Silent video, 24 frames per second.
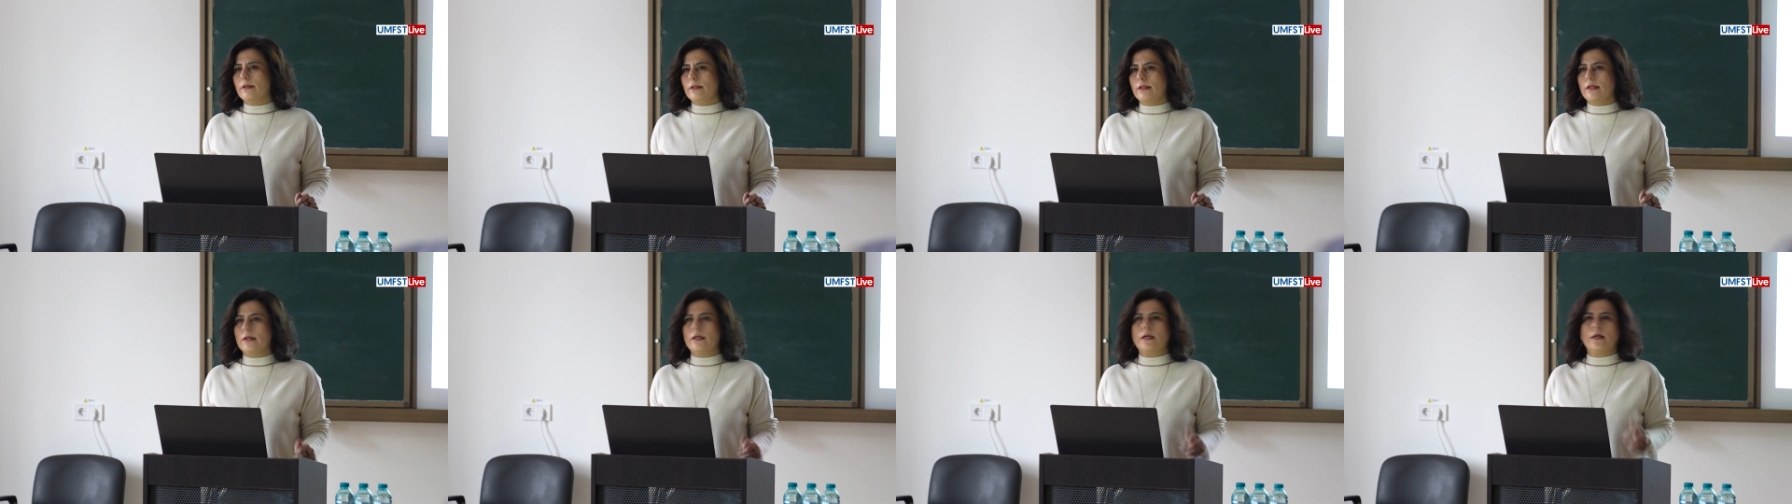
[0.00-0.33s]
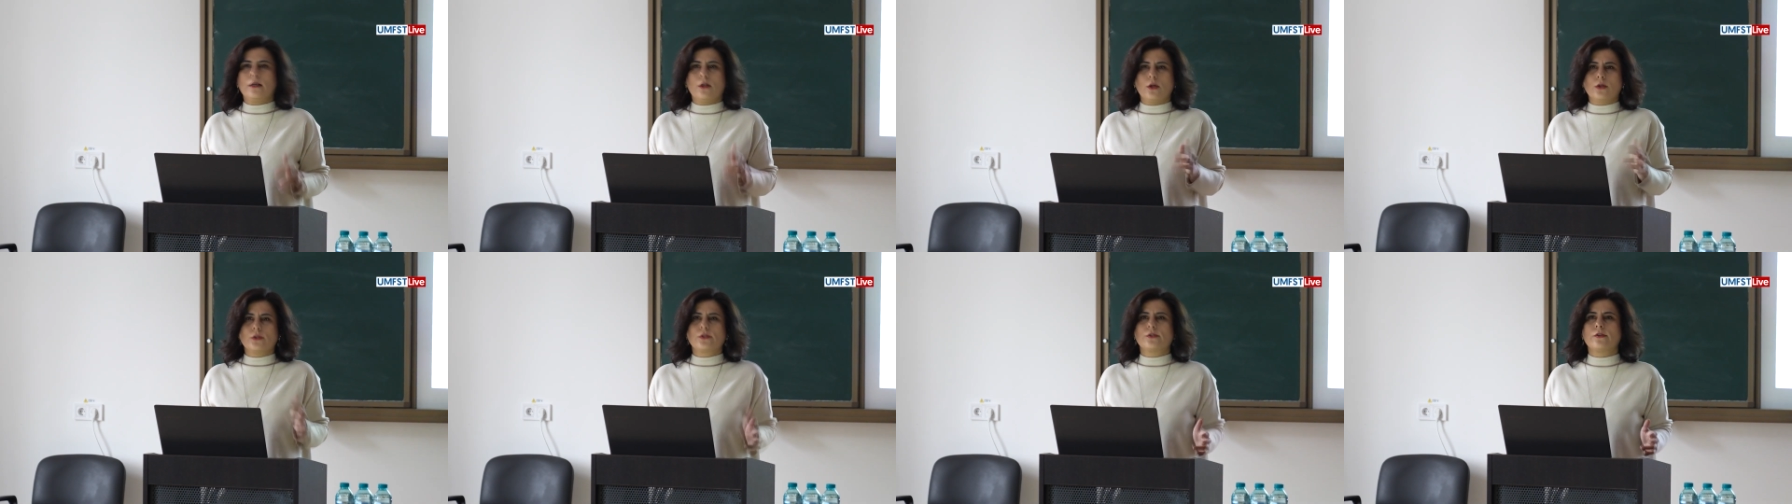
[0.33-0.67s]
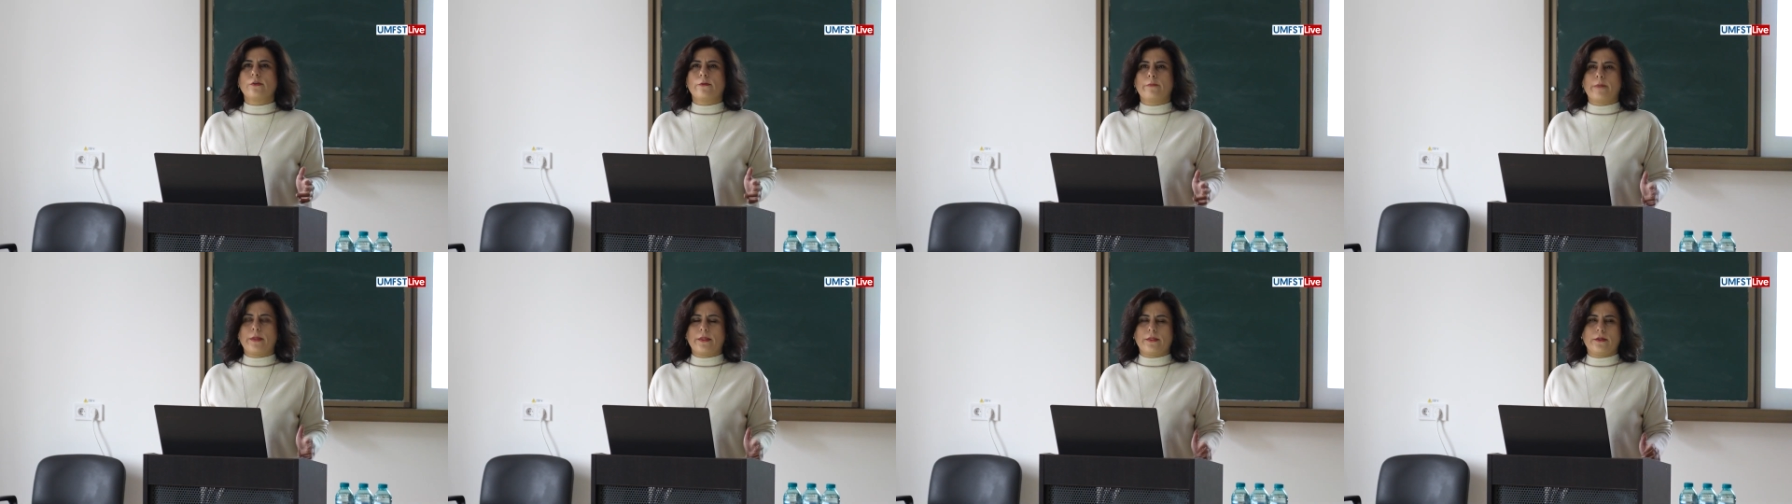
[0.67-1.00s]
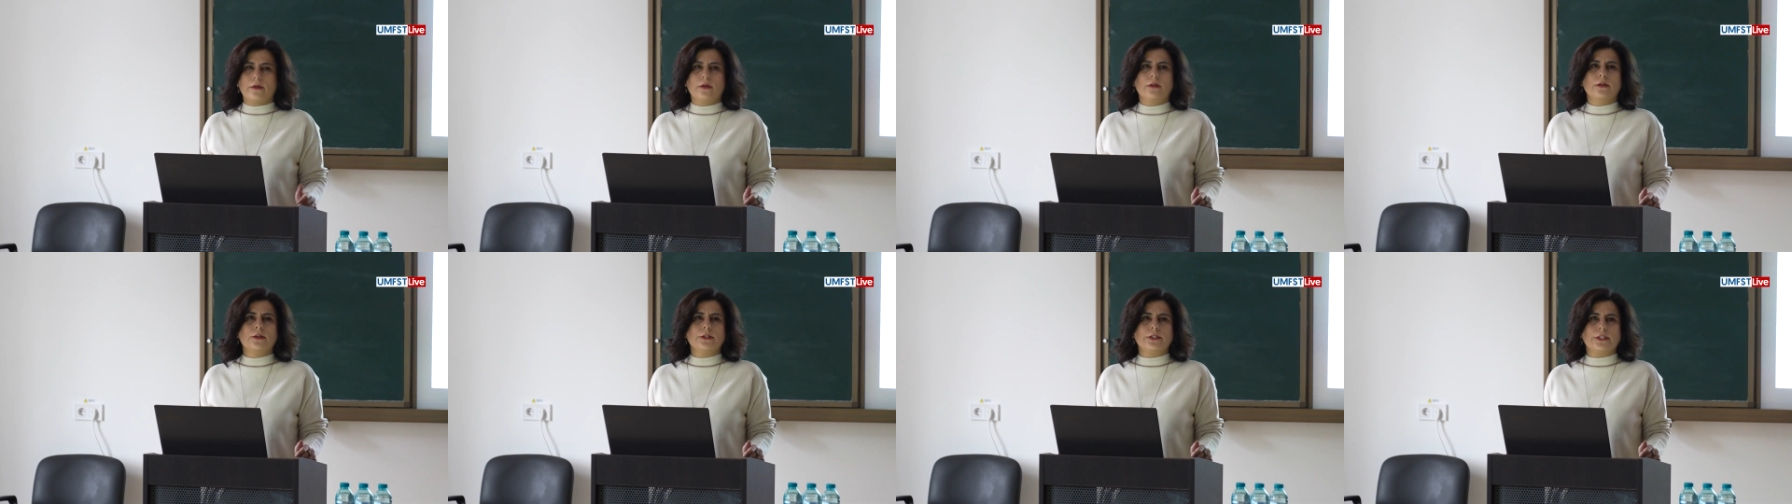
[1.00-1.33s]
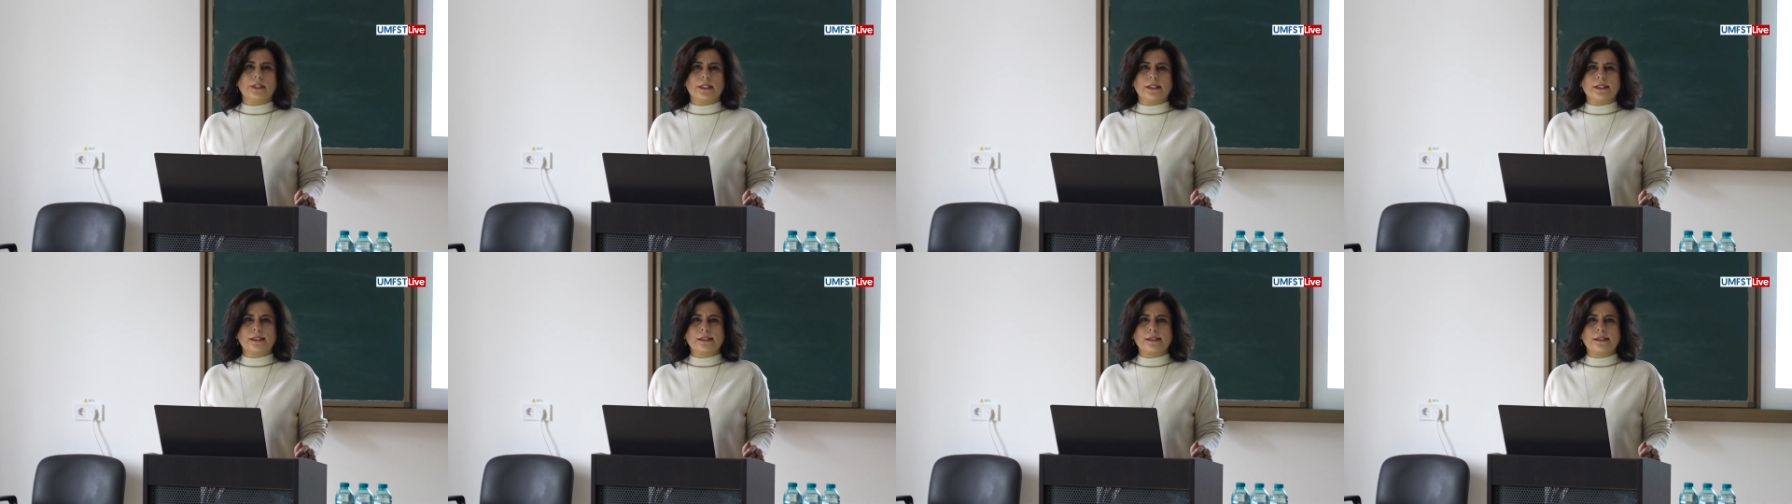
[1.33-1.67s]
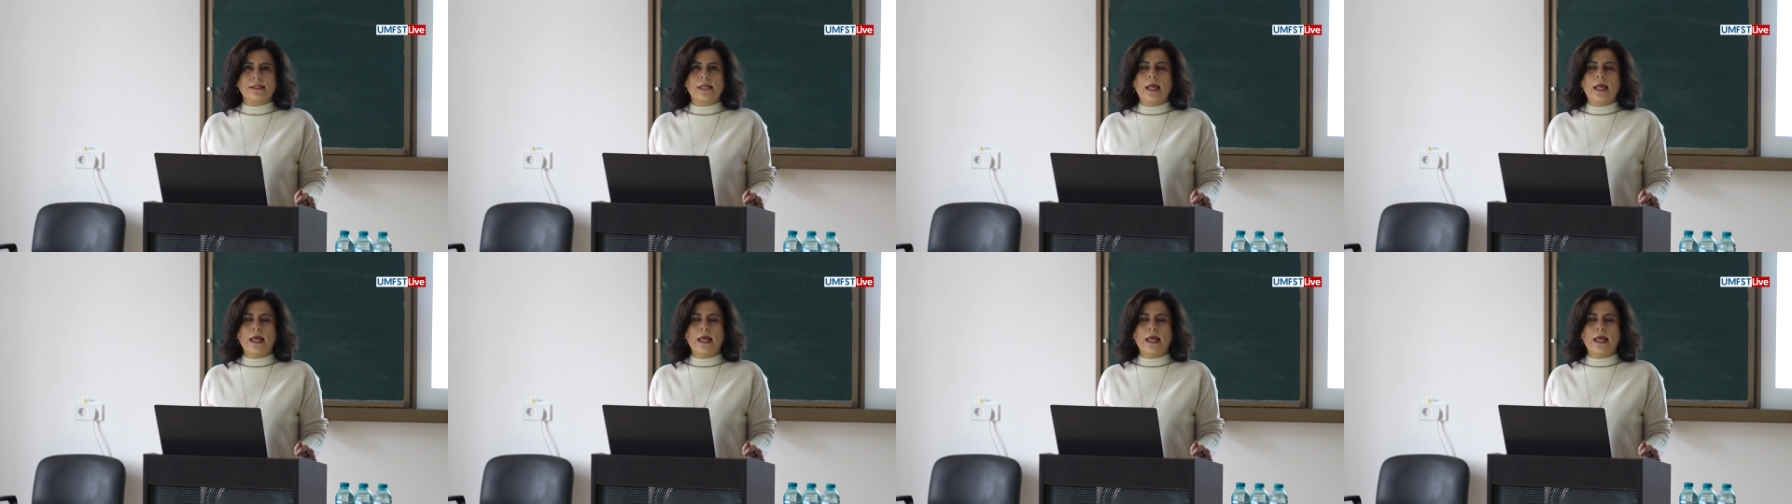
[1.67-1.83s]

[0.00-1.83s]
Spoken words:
There are lots of pathologists,